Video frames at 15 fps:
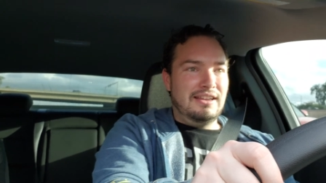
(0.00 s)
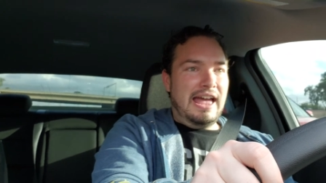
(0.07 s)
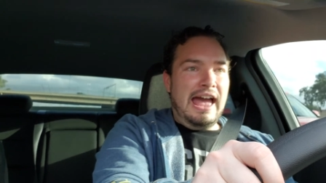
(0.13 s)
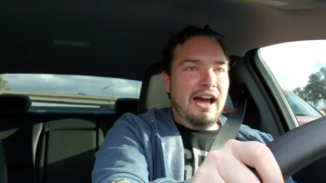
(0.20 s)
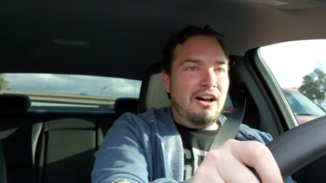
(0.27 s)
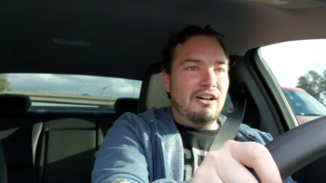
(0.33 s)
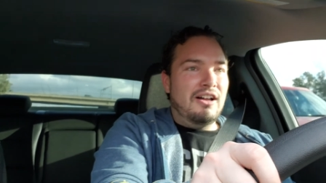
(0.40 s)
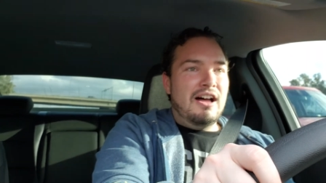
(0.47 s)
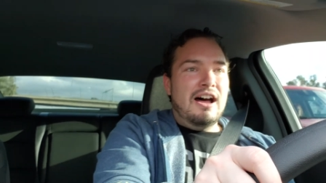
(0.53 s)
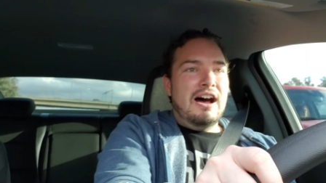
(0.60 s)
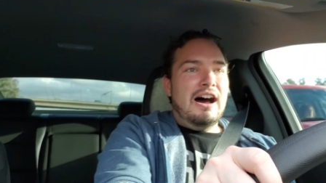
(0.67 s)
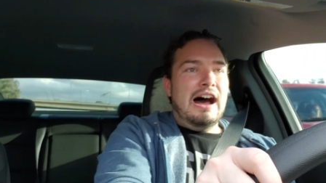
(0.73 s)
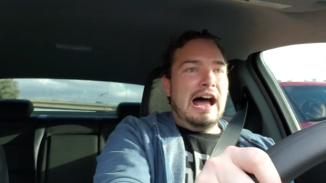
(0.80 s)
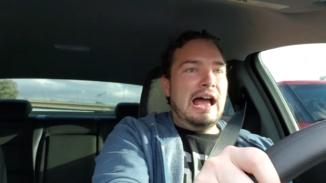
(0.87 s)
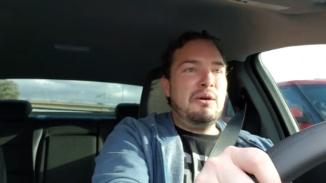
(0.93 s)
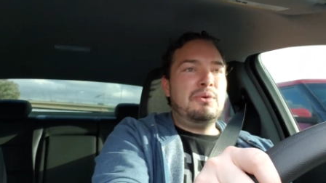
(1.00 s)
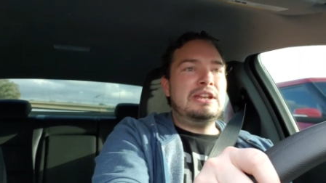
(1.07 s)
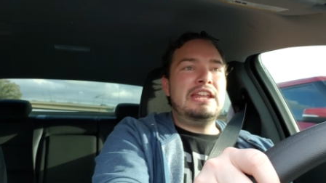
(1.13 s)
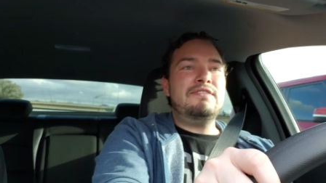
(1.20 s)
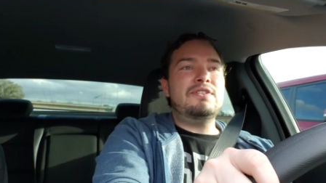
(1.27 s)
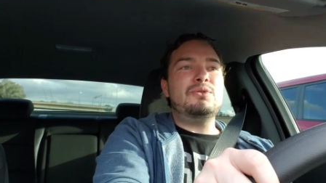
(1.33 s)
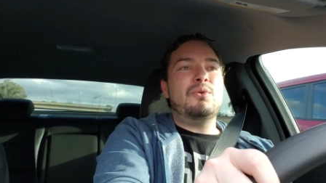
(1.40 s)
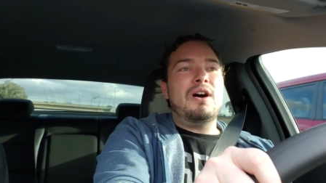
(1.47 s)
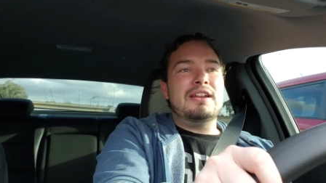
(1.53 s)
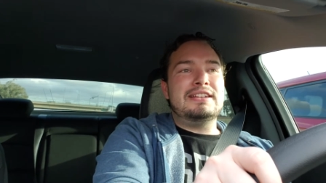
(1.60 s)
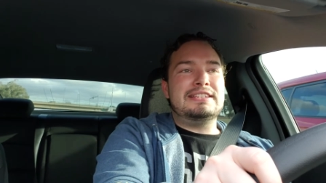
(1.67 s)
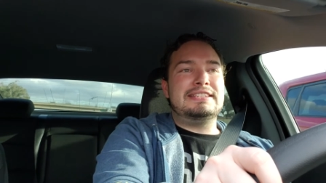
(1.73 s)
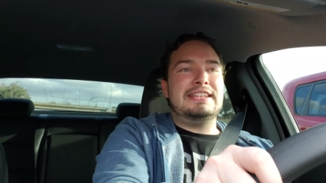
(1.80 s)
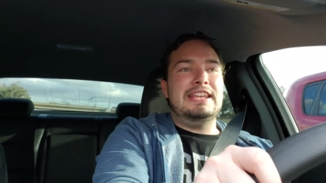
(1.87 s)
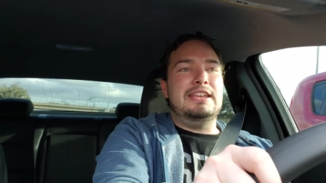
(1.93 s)
Hell, I would even want
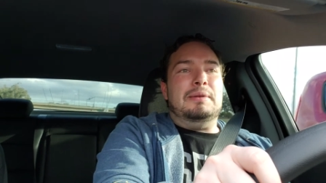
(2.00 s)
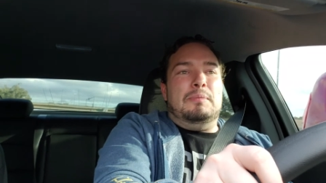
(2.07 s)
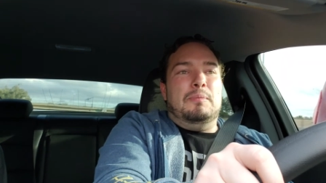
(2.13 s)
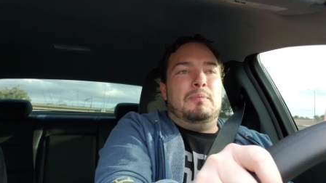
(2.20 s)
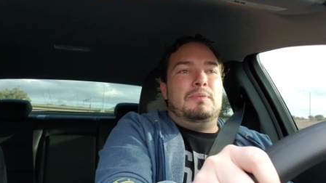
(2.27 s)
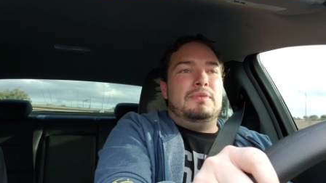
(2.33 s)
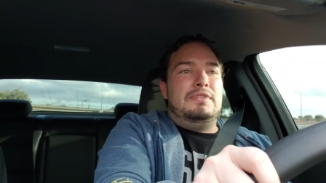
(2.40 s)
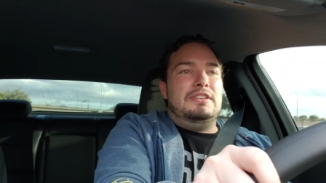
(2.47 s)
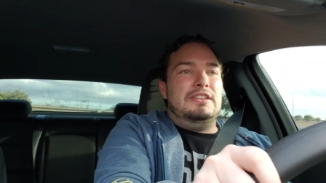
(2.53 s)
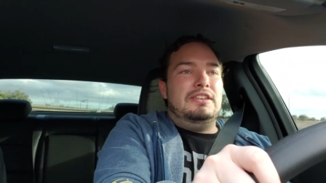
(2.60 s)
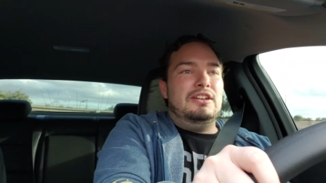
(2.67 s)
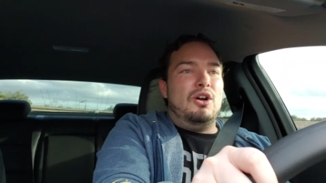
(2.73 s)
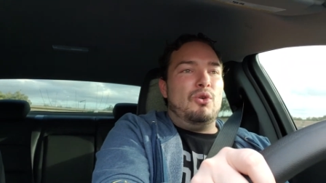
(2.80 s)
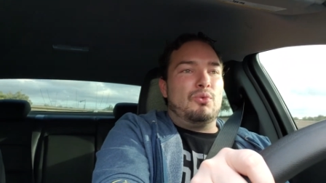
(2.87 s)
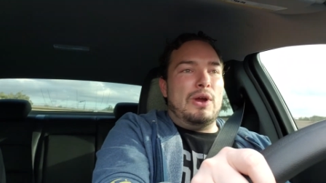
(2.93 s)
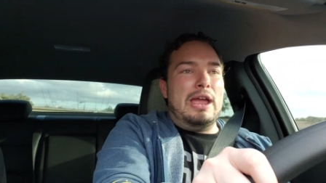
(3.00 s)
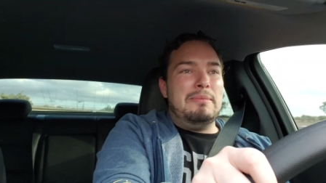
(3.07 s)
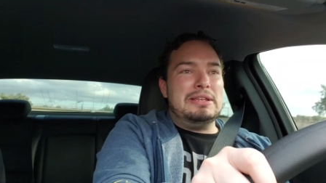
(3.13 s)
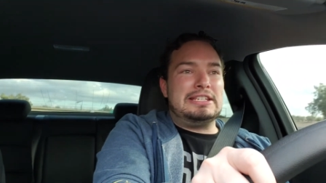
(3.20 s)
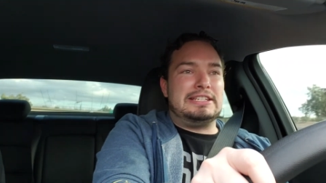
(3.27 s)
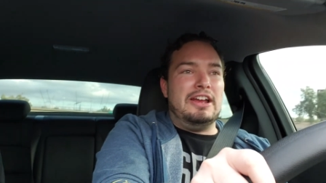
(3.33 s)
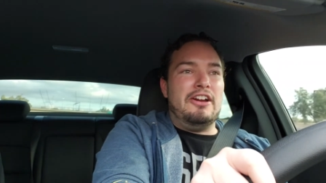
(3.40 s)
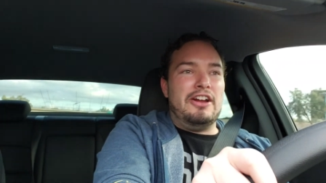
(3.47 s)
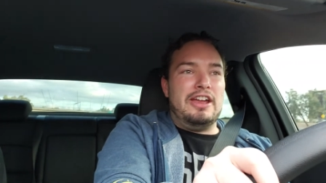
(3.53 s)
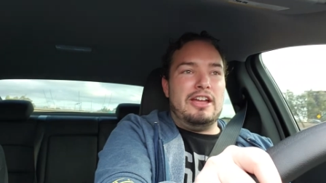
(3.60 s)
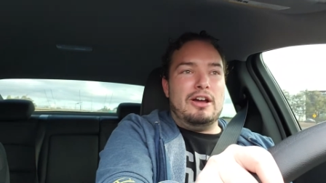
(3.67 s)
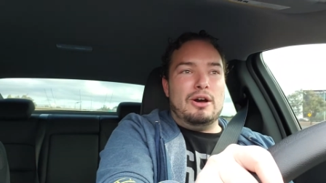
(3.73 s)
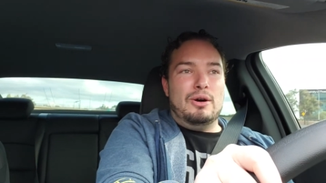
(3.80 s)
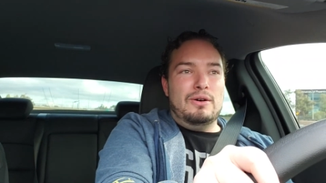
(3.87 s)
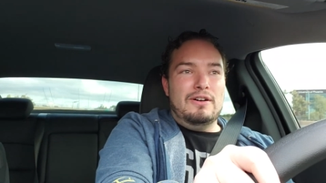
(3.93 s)
to see, Rey
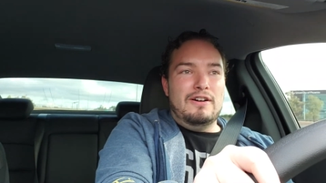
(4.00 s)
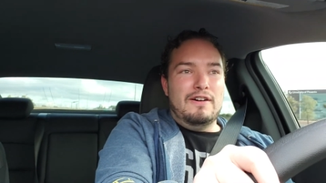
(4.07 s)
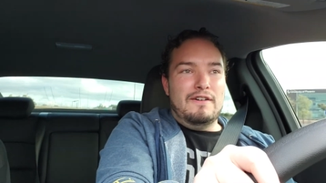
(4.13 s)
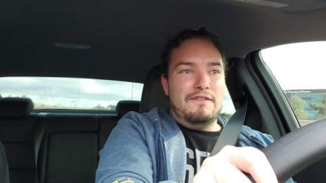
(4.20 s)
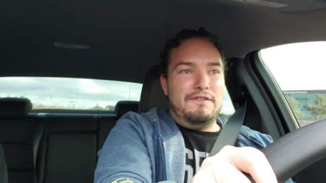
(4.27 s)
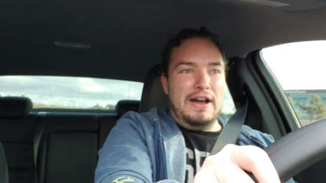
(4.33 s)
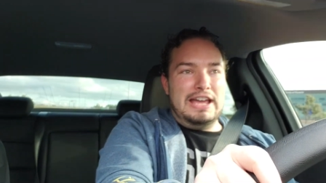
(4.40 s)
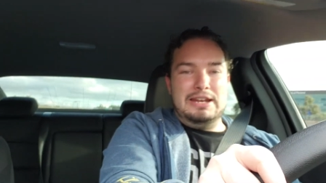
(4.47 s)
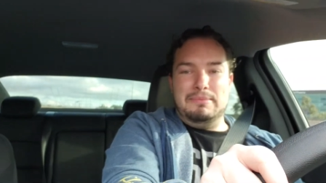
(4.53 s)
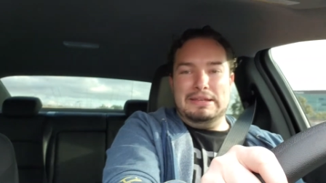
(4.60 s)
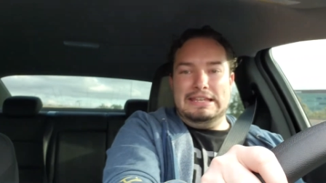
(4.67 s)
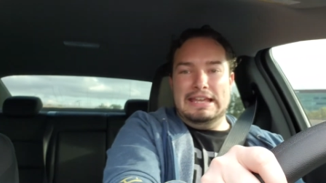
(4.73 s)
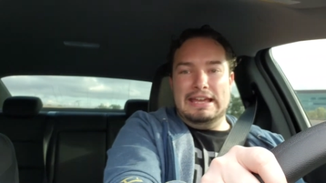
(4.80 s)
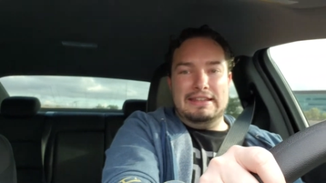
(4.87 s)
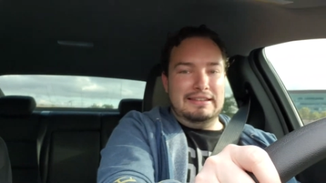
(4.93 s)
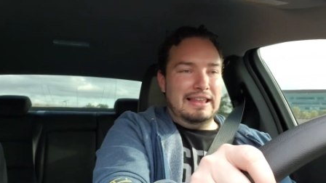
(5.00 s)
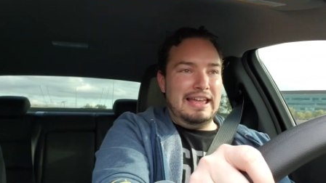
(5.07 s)
Mysterio fight him again.